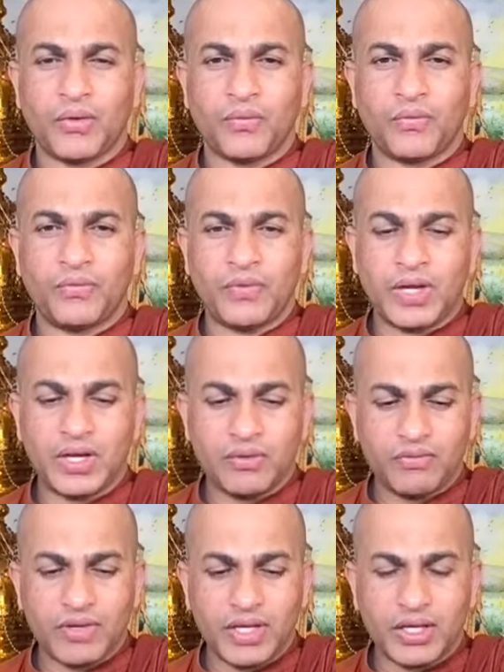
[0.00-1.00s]

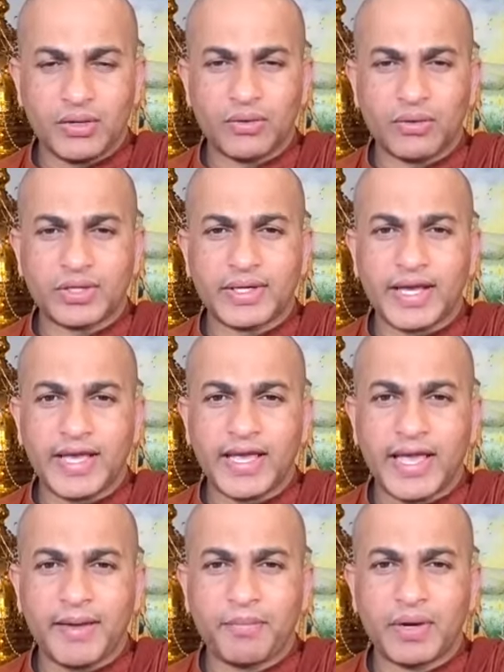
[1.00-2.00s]
when we not
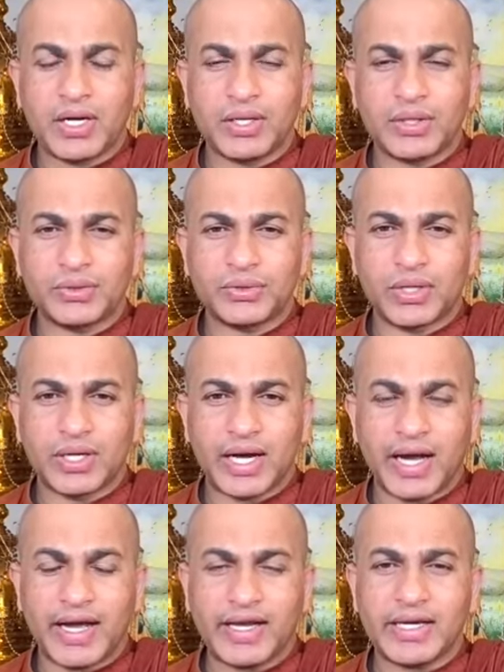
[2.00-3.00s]
able to
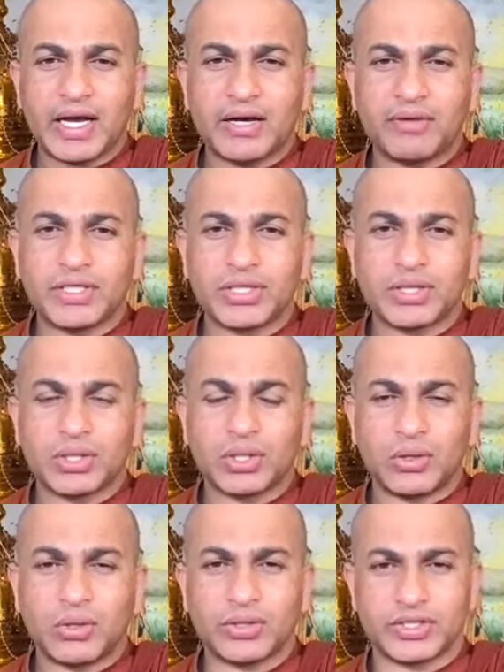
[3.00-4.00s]
guide our
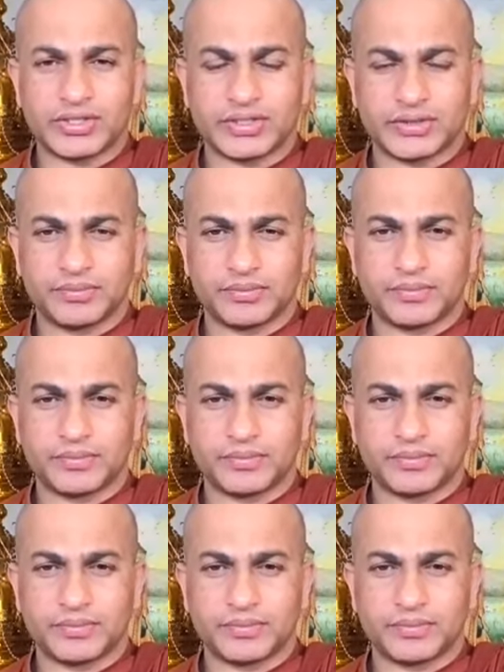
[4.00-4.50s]
thoughts,